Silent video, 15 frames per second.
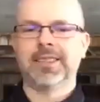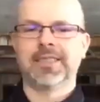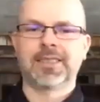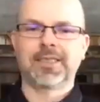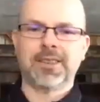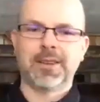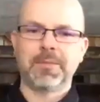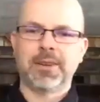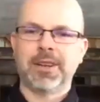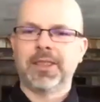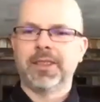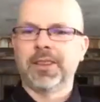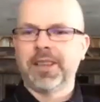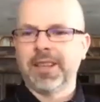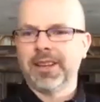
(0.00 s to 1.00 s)
so I'm going to
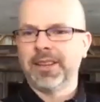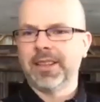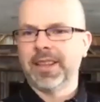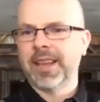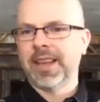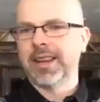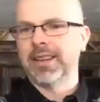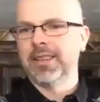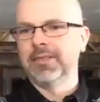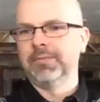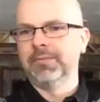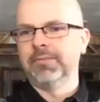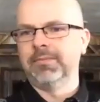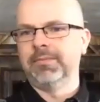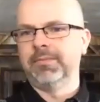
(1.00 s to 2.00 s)
look into that
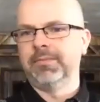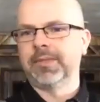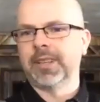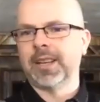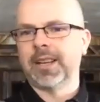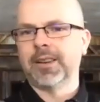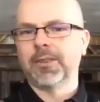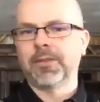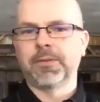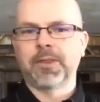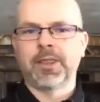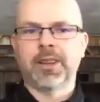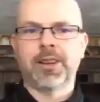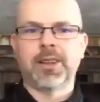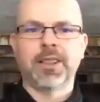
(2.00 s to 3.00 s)
uh, over
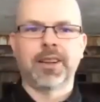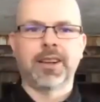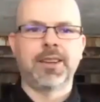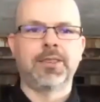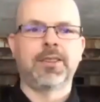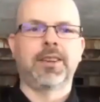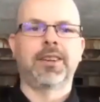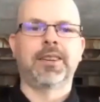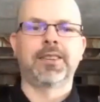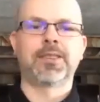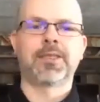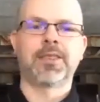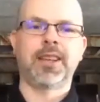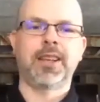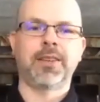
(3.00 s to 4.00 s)
the holidays here and
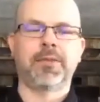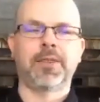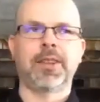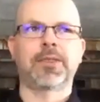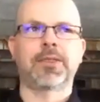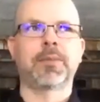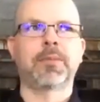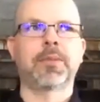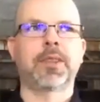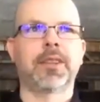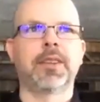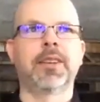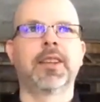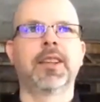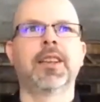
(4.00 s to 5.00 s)
see if that's something,
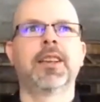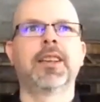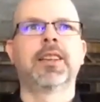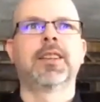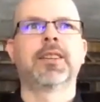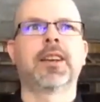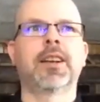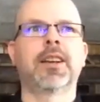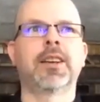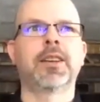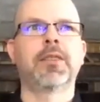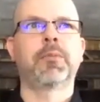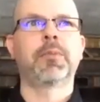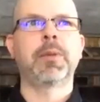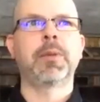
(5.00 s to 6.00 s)
Uh,
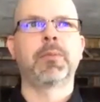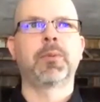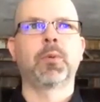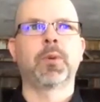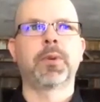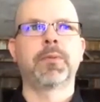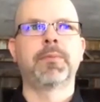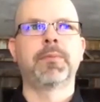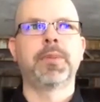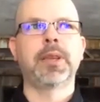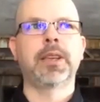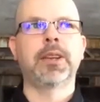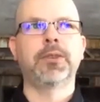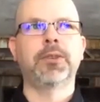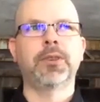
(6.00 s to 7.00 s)
if people would be
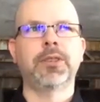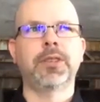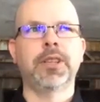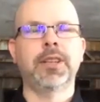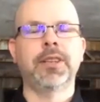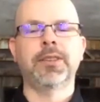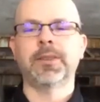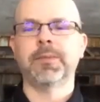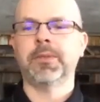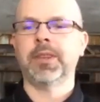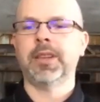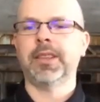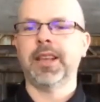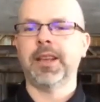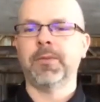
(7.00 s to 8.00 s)
interested in something
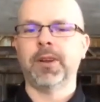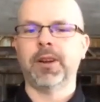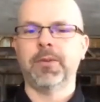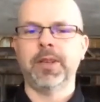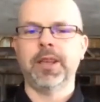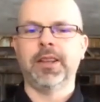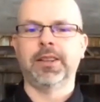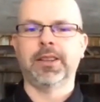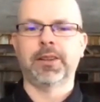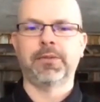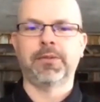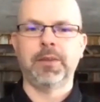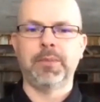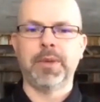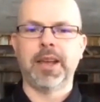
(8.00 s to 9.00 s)
like that. Why don't we get a little
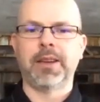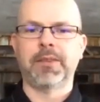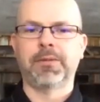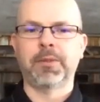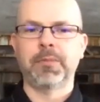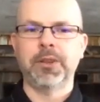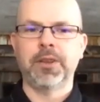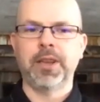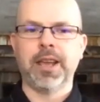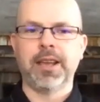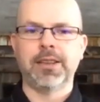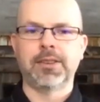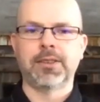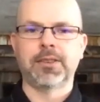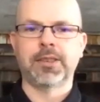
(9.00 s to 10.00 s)
feedback from you
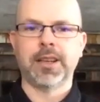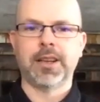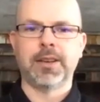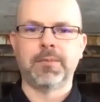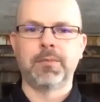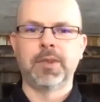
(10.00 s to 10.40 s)
guys? Um,